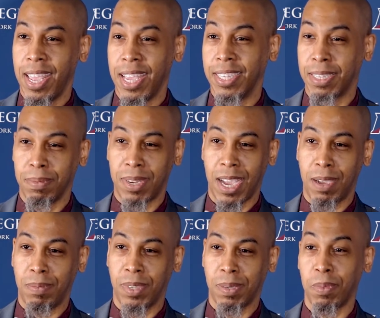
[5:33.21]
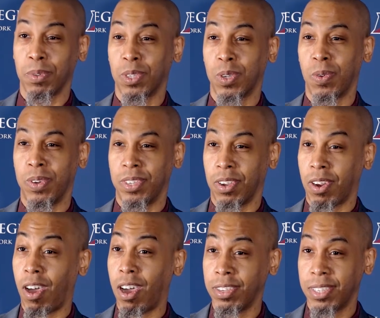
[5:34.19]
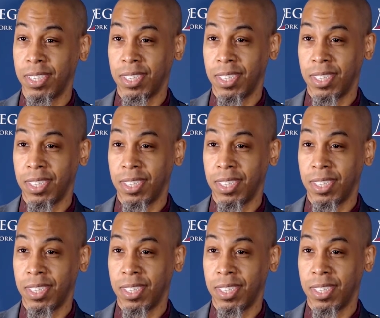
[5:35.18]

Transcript: And sometimes some of those stories are lost